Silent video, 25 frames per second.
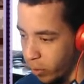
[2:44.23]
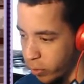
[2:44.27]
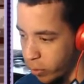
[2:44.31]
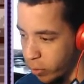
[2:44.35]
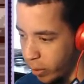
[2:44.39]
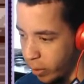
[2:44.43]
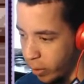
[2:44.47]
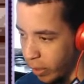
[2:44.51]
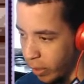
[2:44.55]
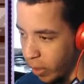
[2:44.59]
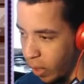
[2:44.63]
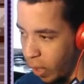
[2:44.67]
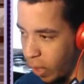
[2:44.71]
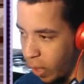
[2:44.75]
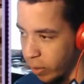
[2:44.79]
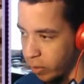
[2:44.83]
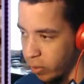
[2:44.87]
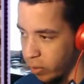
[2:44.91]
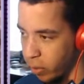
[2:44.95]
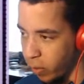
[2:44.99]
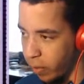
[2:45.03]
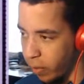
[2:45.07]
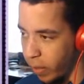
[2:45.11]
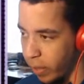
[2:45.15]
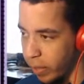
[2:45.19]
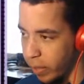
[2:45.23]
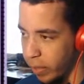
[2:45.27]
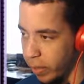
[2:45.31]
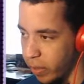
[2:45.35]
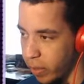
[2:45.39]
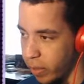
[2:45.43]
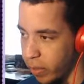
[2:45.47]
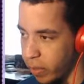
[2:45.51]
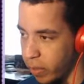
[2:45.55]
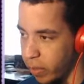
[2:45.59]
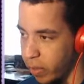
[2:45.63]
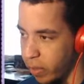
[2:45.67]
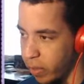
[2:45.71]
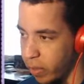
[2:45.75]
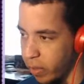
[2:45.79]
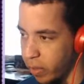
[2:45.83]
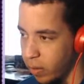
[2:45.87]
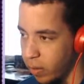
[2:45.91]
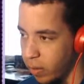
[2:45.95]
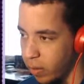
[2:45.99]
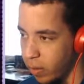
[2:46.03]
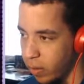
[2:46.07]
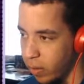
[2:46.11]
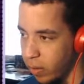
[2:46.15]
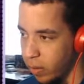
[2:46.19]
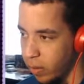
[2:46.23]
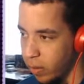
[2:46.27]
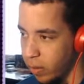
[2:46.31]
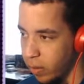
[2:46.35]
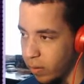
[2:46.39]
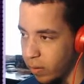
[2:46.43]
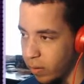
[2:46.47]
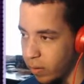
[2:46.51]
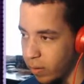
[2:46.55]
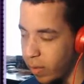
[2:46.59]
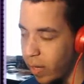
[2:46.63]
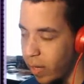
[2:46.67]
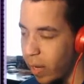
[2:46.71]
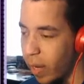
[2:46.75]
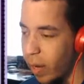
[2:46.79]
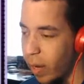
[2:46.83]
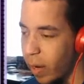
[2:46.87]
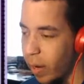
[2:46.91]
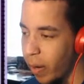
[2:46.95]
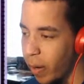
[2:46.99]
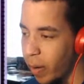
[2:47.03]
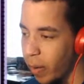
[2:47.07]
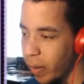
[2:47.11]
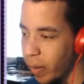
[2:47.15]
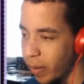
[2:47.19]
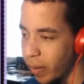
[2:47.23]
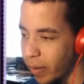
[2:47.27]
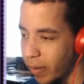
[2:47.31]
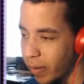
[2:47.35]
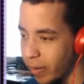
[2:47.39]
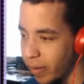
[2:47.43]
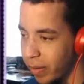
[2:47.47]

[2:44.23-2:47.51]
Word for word: so get lost already. No!